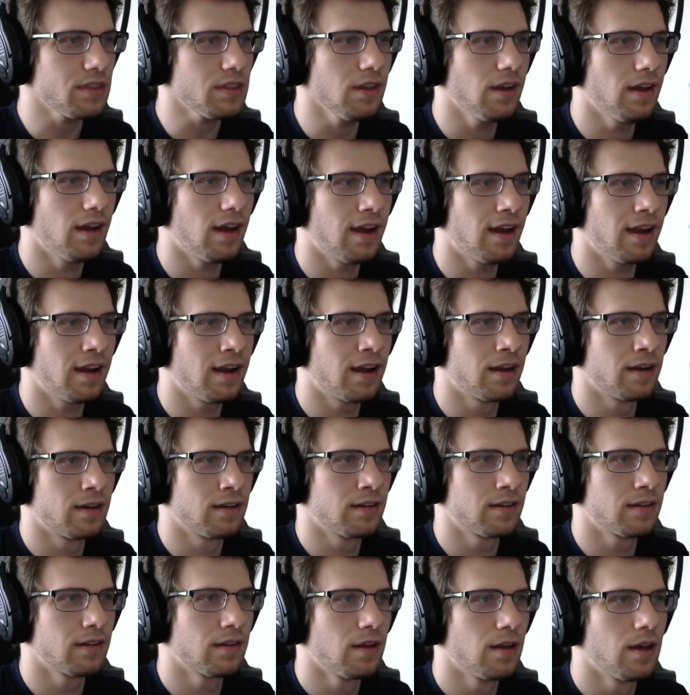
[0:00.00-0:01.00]

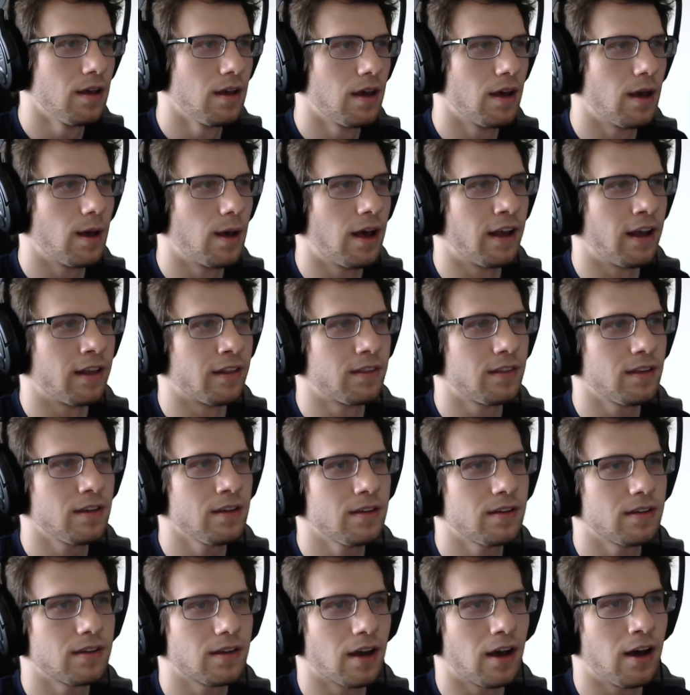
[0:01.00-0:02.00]
and I
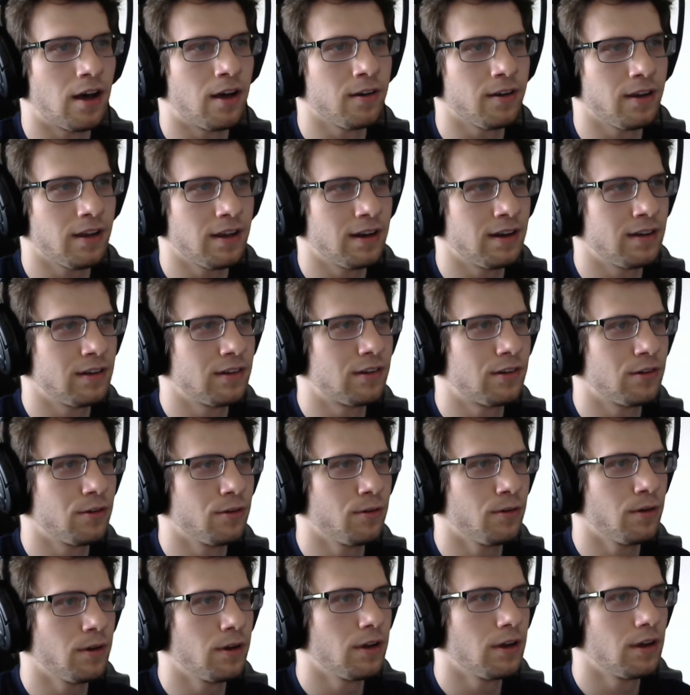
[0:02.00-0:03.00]
think I'll get
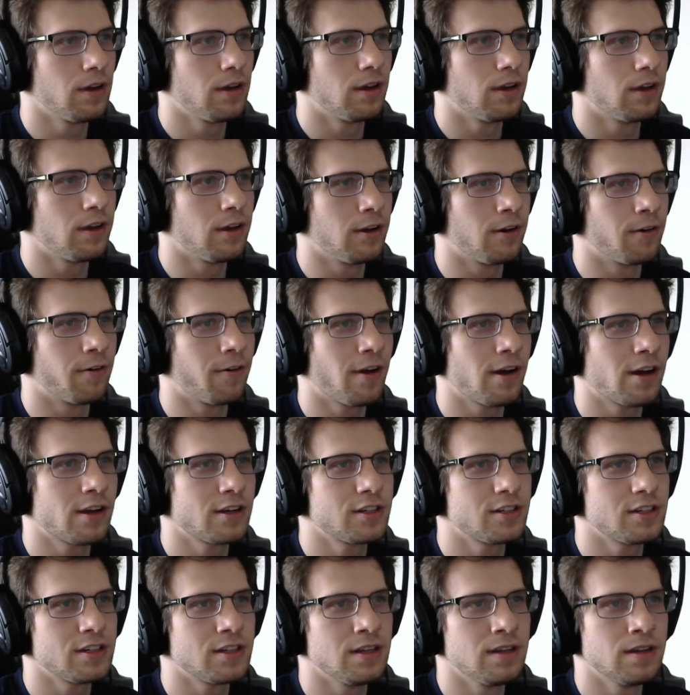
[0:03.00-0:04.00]
into
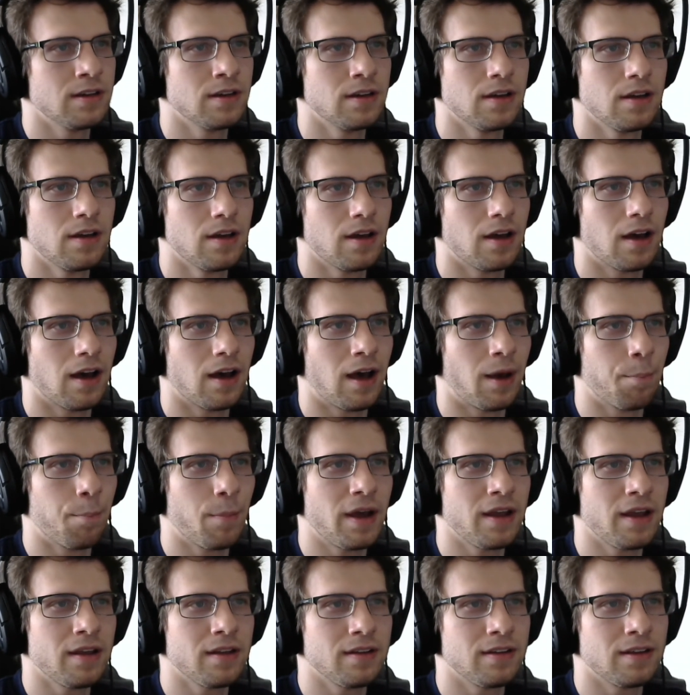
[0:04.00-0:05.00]
Higurashi. I
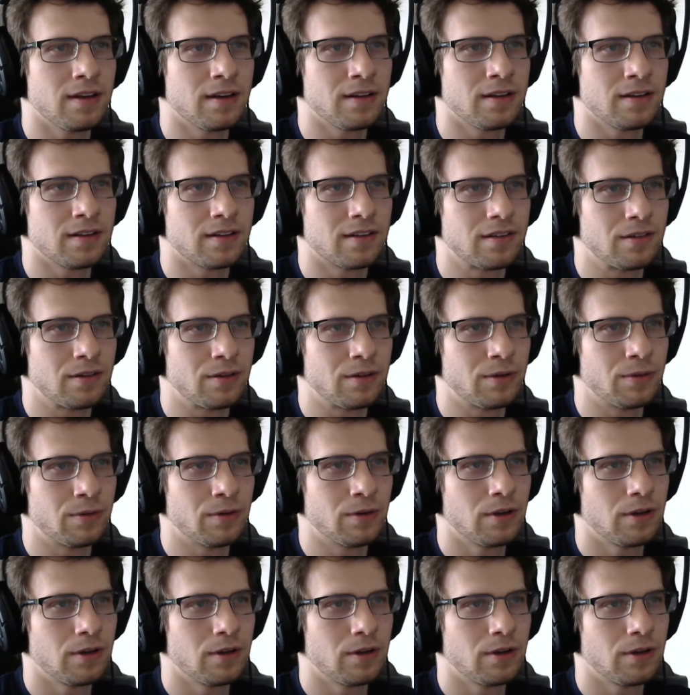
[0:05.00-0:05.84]
might get into